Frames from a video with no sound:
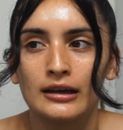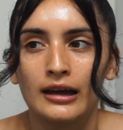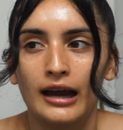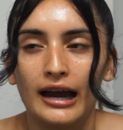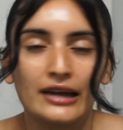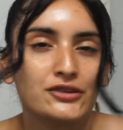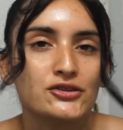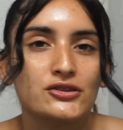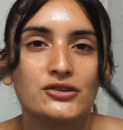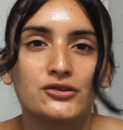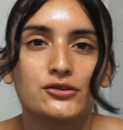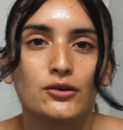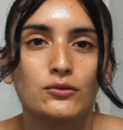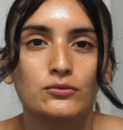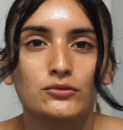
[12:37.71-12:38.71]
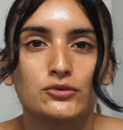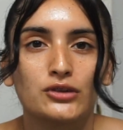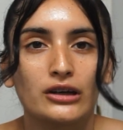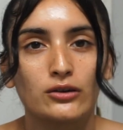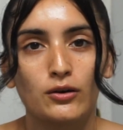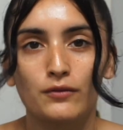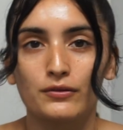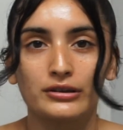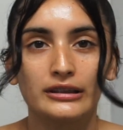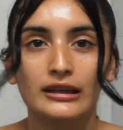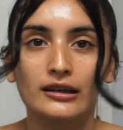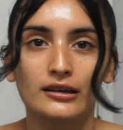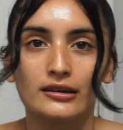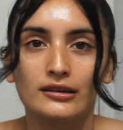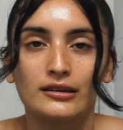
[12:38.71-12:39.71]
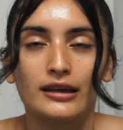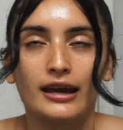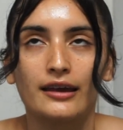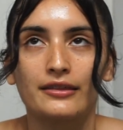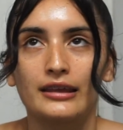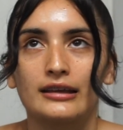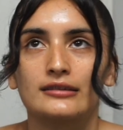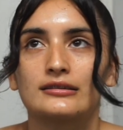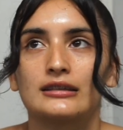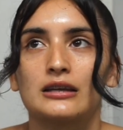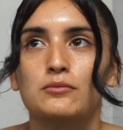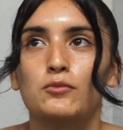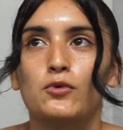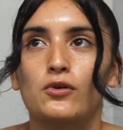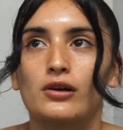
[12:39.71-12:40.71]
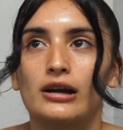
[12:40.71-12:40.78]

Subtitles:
I just don't try to overthink things anymore.